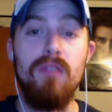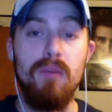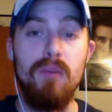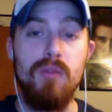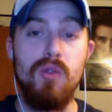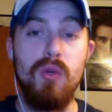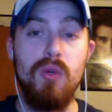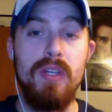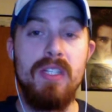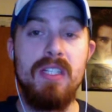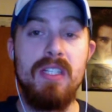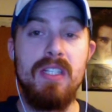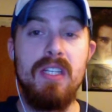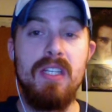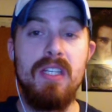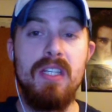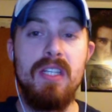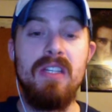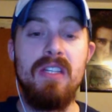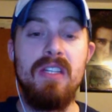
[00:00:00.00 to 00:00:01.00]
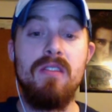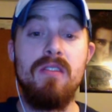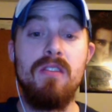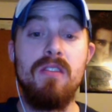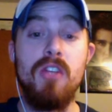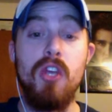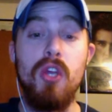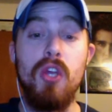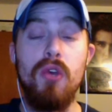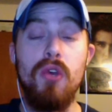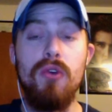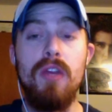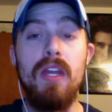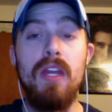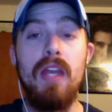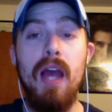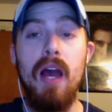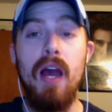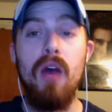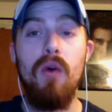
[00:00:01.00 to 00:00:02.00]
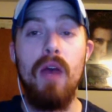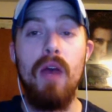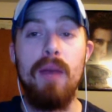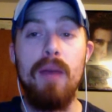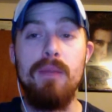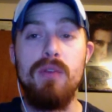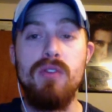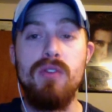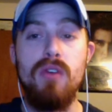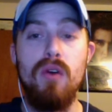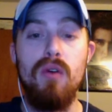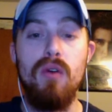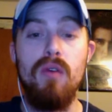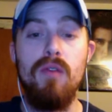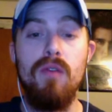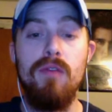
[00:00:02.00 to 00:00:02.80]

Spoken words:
from TV's Security Now episode